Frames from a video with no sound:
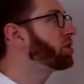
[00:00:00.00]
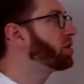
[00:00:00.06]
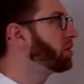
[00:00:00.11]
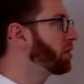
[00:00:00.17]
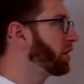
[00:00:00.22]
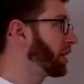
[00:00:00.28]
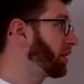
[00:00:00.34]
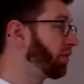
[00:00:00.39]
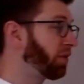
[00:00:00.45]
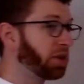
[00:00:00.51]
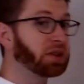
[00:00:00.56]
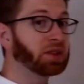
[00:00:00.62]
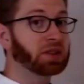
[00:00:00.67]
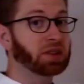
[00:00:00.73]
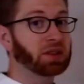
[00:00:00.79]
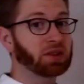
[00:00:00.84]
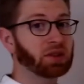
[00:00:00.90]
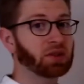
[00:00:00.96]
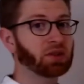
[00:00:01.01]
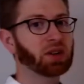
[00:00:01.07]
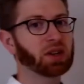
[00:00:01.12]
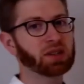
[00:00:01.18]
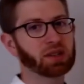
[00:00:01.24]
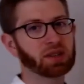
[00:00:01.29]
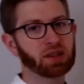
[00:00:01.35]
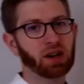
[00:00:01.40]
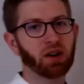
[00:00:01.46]
like, for instance,
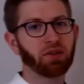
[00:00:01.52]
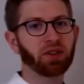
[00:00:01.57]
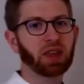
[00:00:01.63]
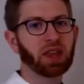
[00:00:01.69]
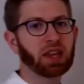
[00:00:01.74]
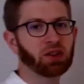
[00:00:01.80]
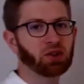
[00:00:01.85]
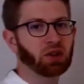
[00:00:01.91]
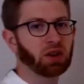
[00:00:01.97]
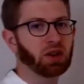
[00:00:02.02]
transesterification.